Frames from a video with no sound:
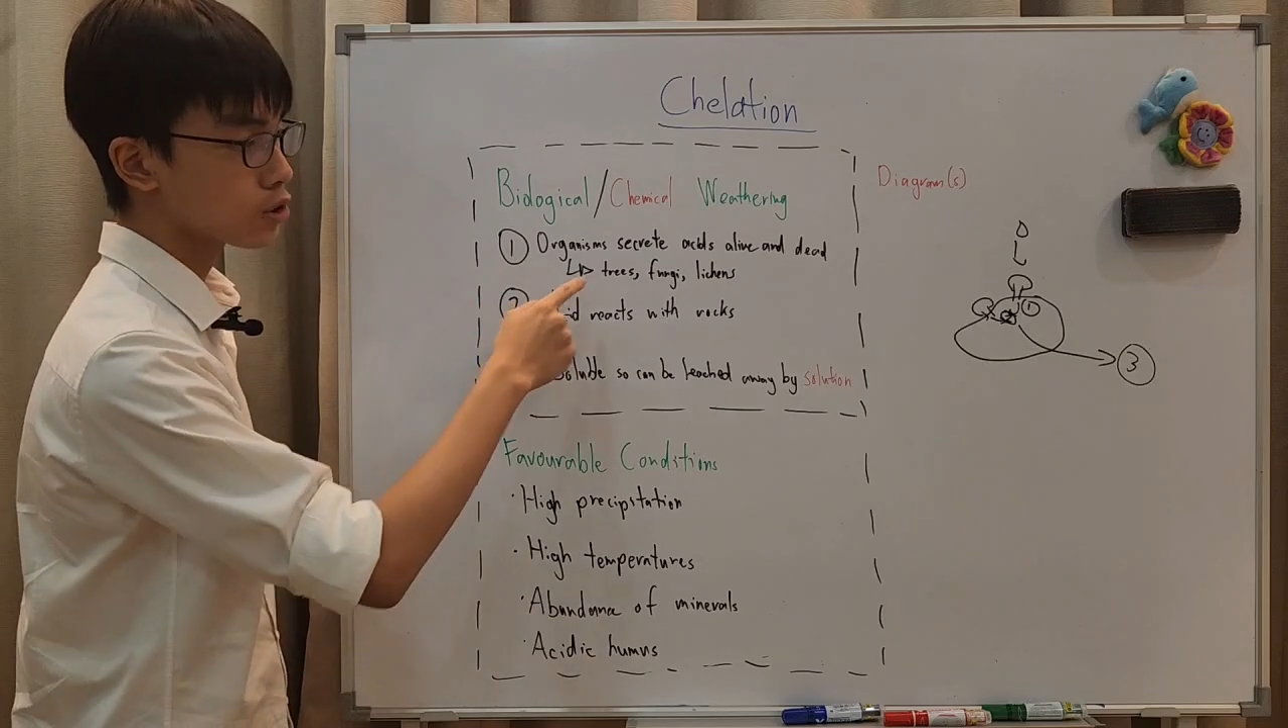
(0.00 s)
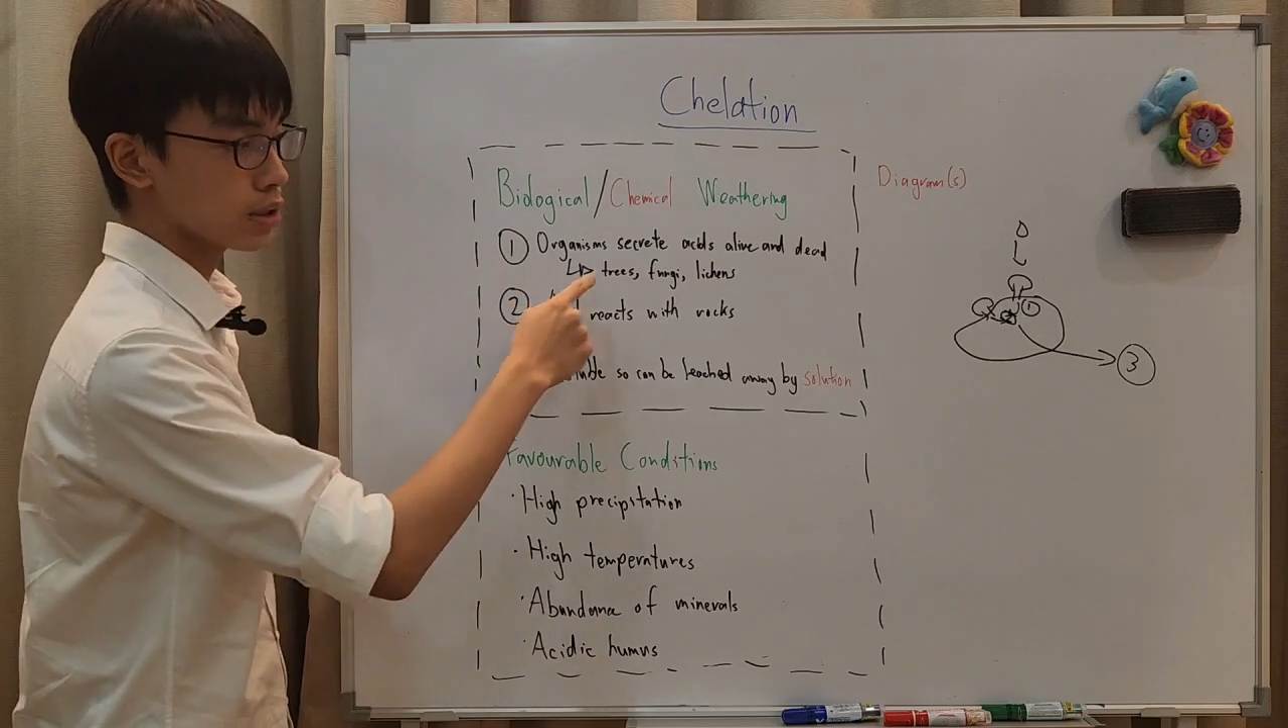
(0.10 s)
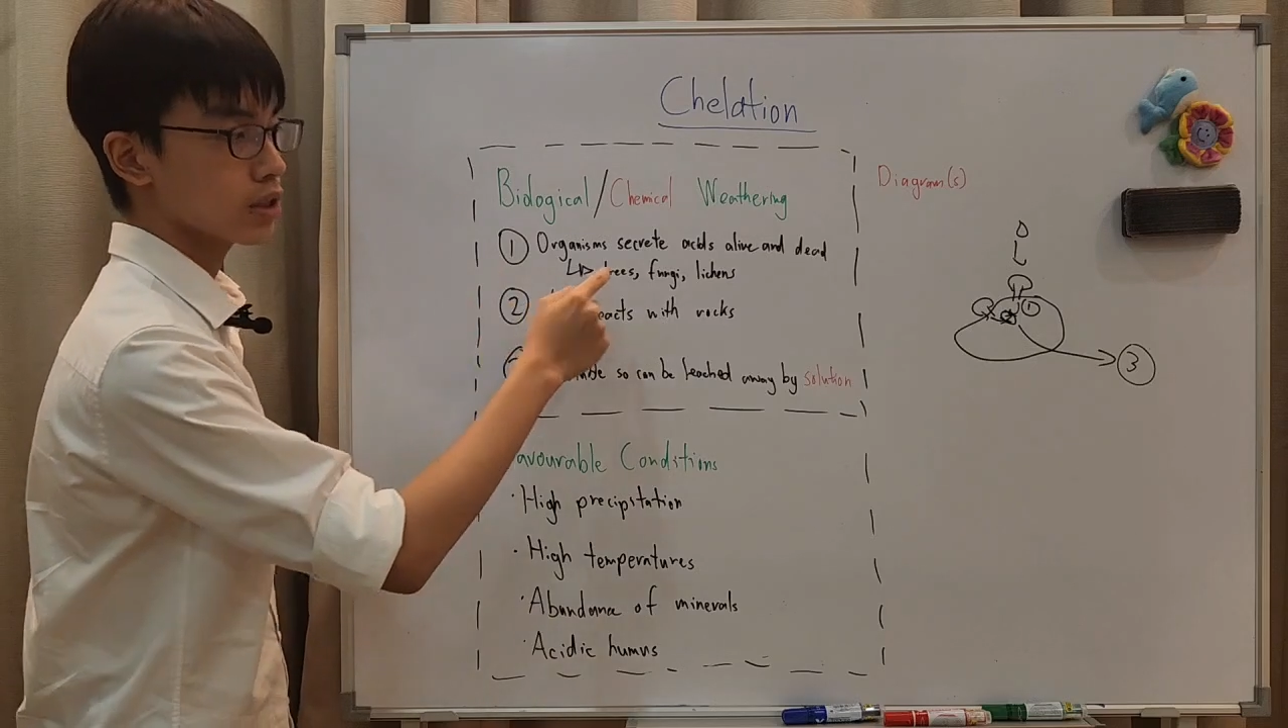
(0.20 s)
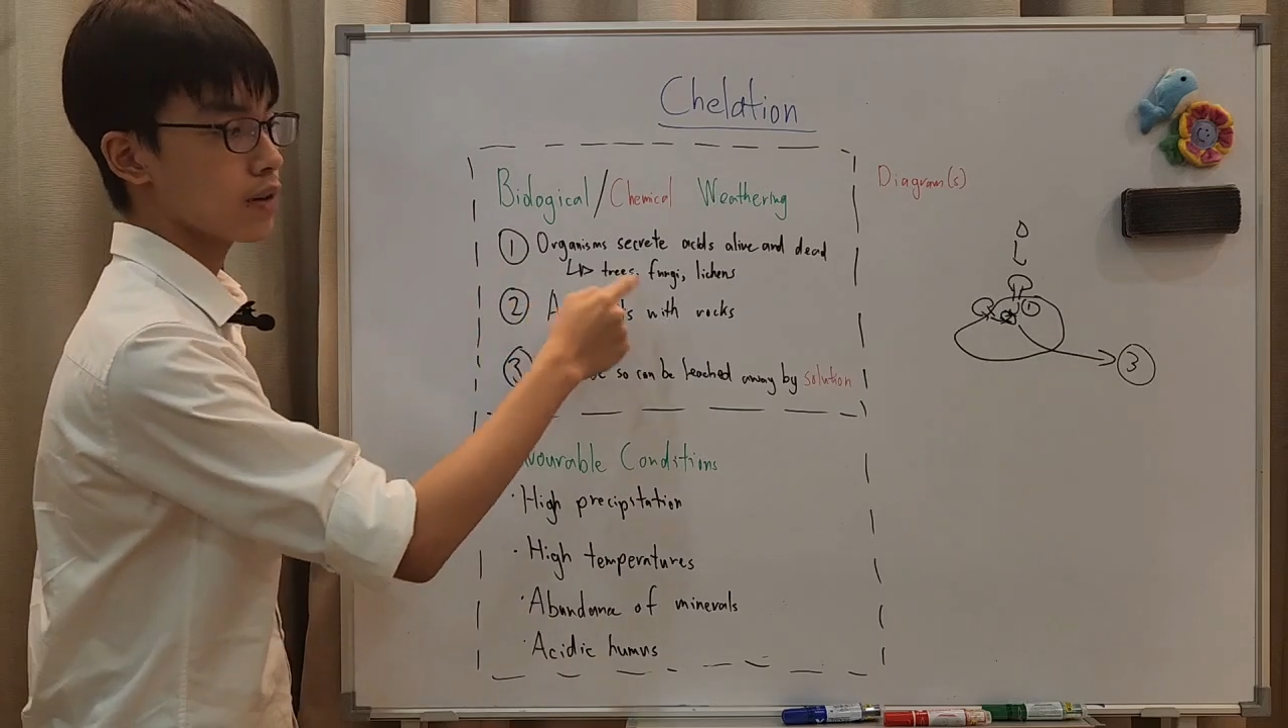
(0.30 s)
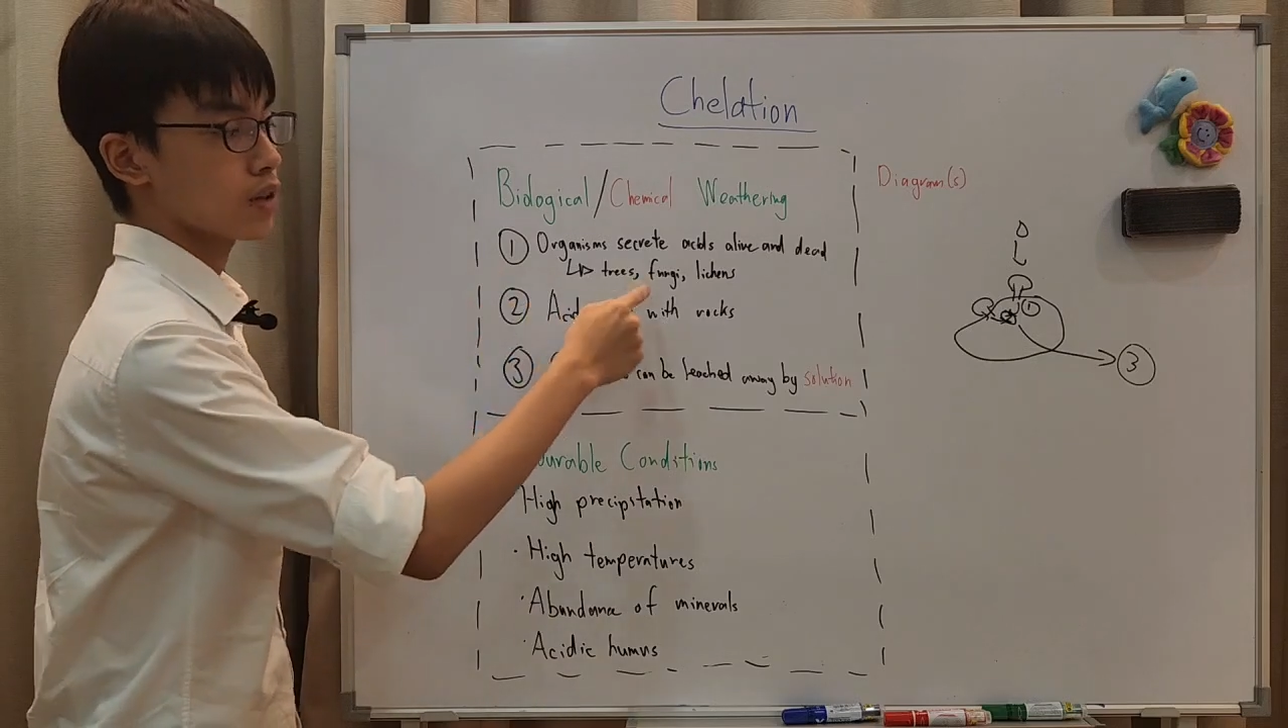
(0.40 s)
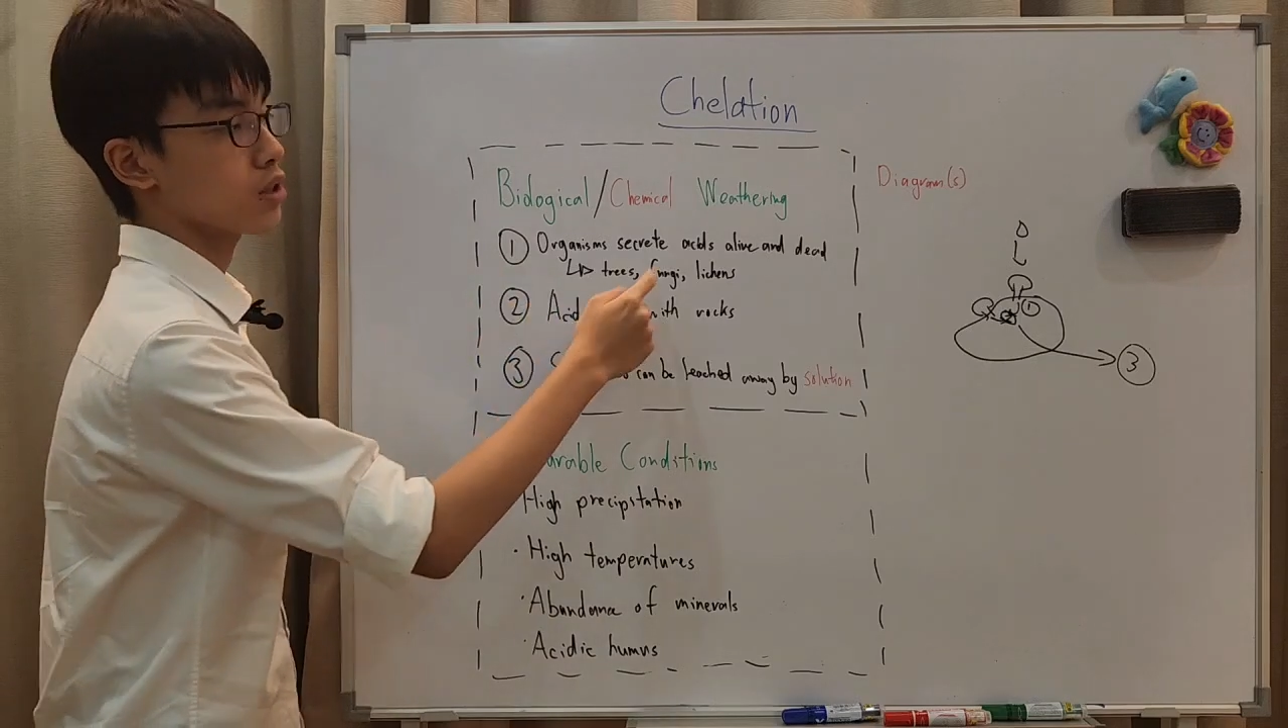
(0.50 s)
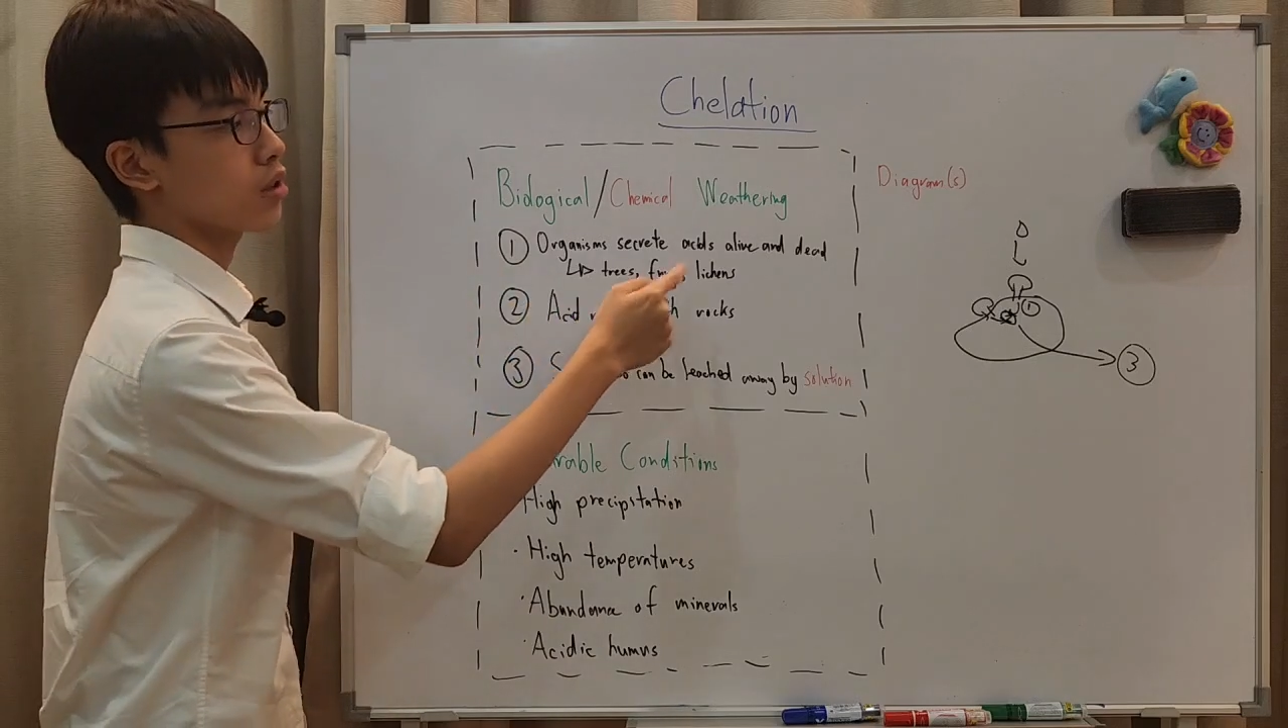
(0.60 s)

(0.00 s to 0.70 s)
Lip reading: trees, fungus,